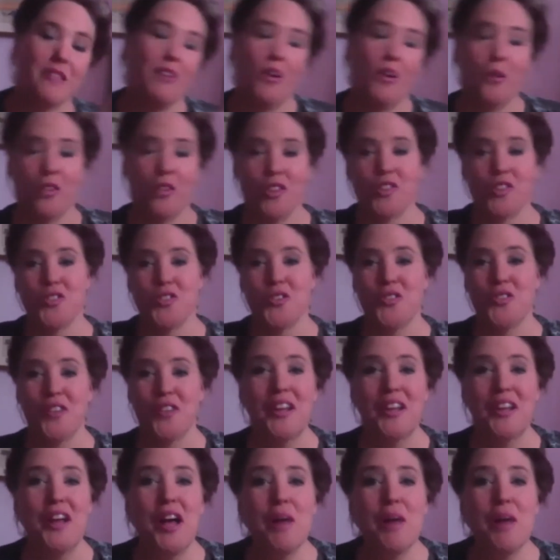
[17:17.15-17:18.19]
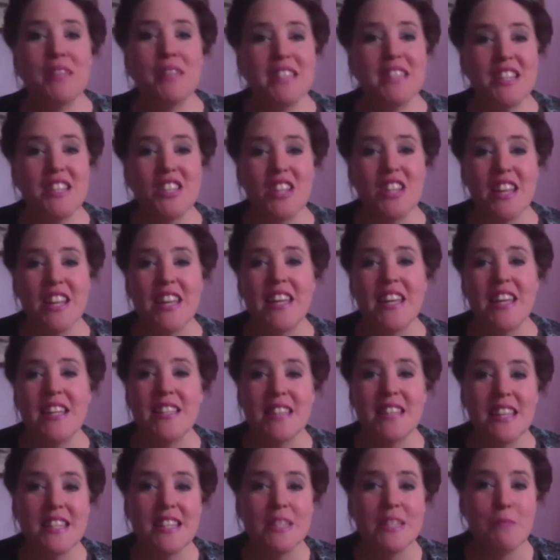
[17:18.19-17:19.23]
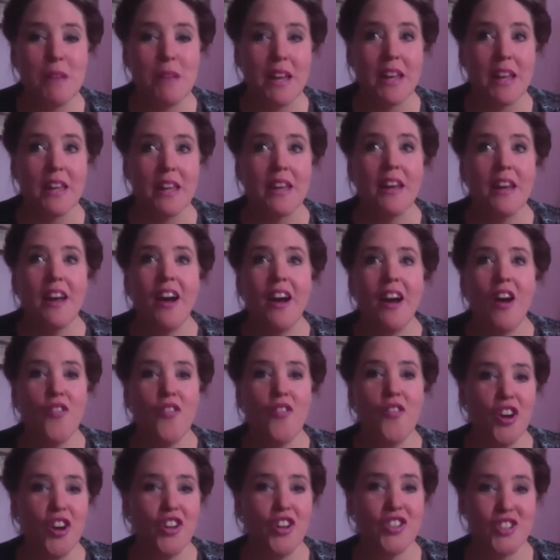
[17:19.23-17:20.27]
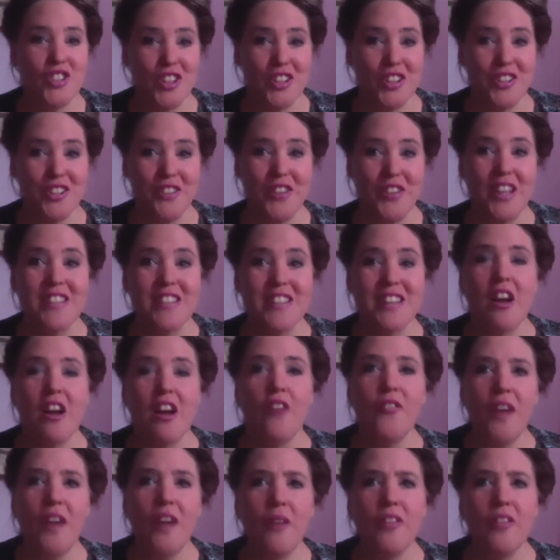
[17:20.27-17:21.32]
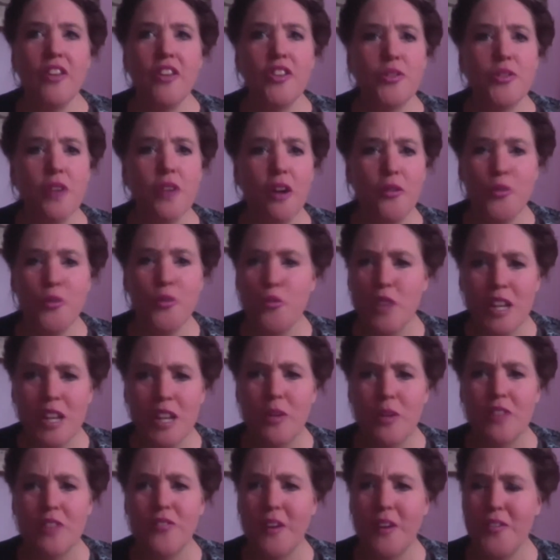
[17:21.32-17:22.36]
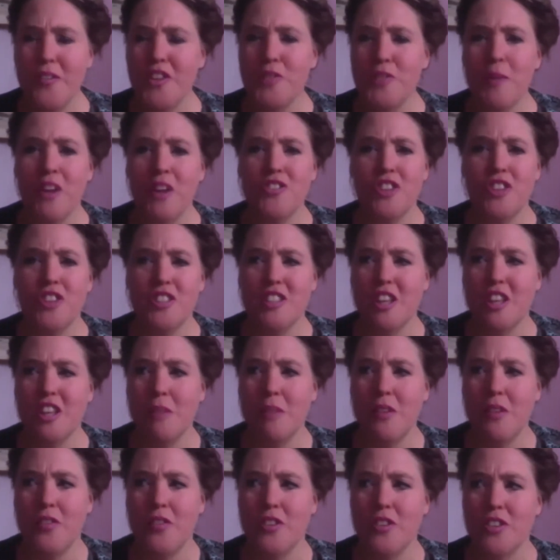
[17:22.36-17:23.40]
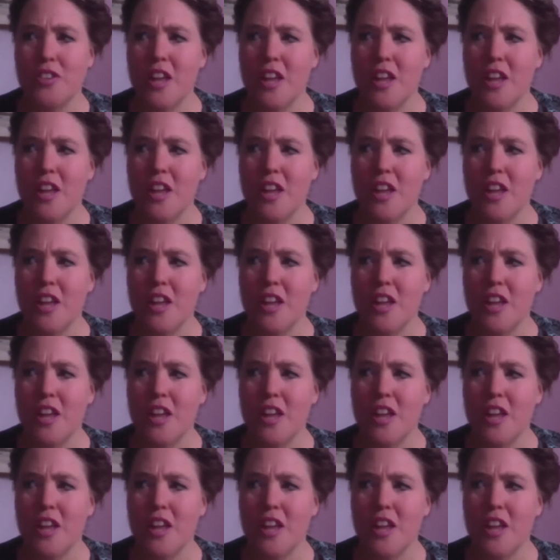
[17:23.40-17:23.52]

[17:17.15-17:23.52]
Follow the story. But essentially, he sends me a version of it. He's like, I found this. I'm really weird. Found this about Jessica Mitford.